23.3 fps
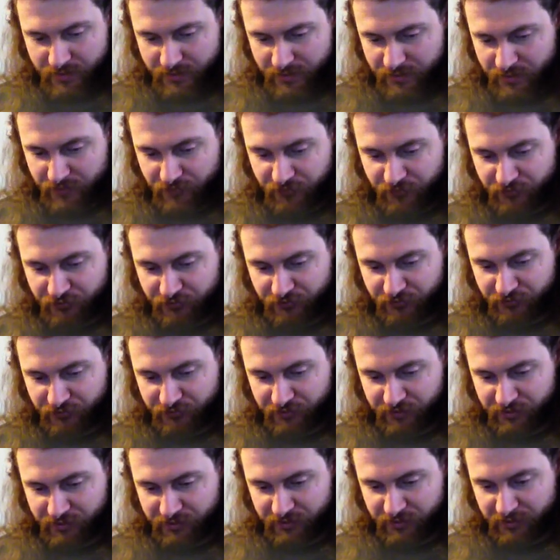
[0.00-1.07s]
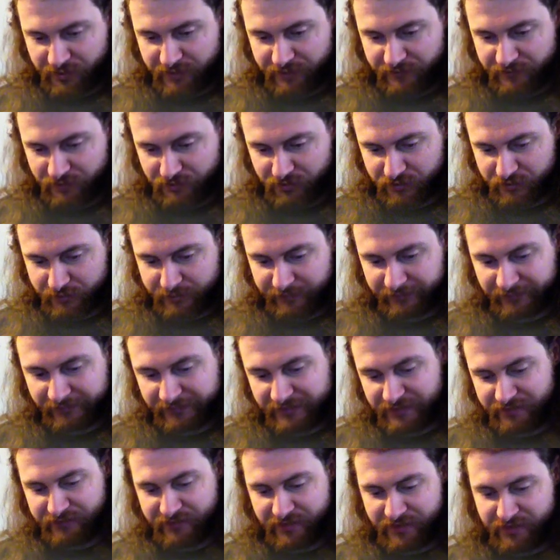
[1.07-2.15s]
It's kind of hard to
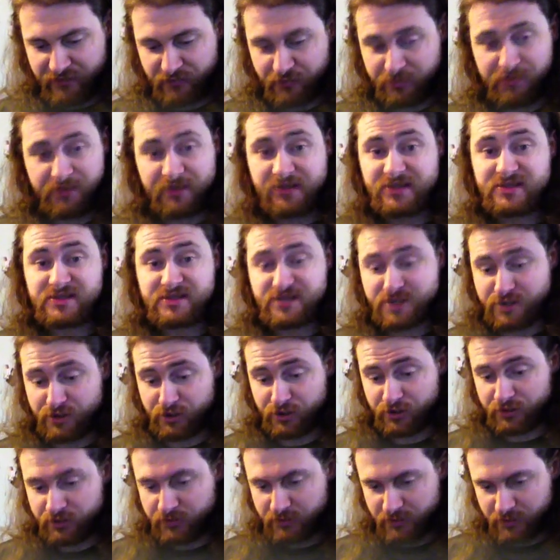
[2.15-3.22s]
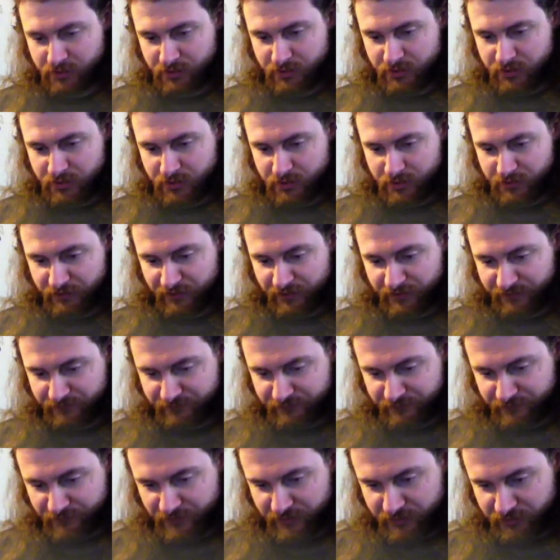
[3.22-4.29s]
believe that it's been a year, if I can
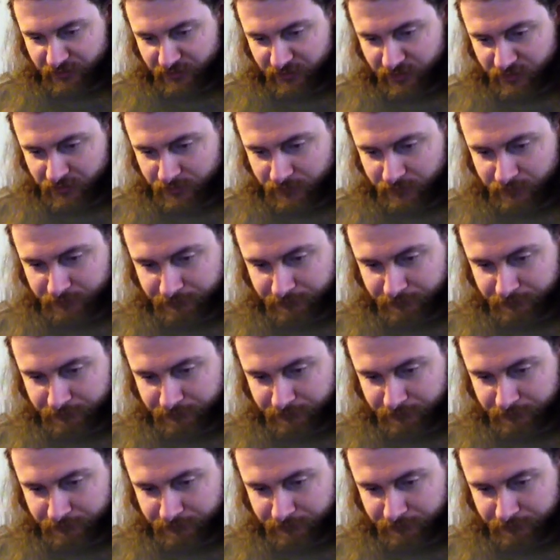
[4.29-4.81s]
find it.